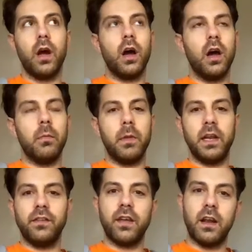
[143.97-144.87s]

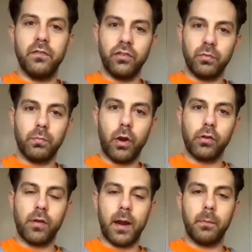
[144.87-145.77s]
many television
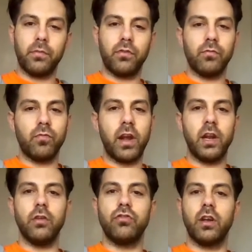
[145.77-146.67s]
programs,
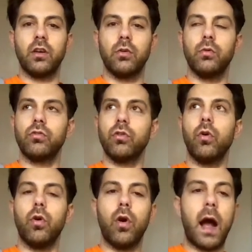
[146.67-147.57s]
radio jingles,
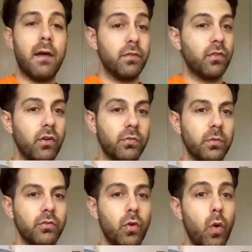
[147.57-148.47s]
or
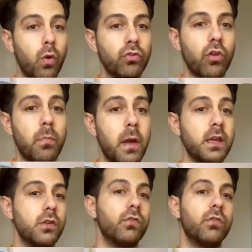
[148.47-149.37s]
advertisements also
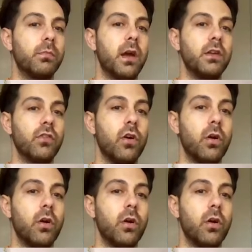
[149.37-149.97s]
make use of major